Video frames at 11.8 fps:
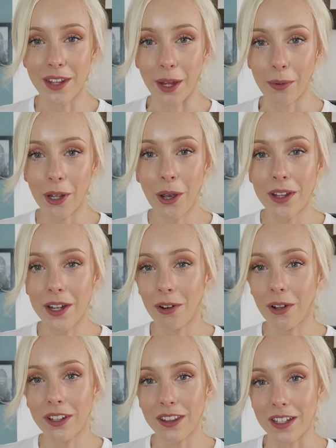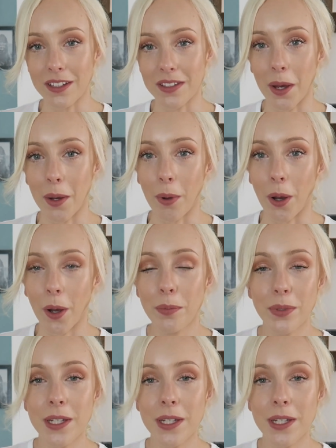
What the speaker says: So there we go, there are all the things that I bought.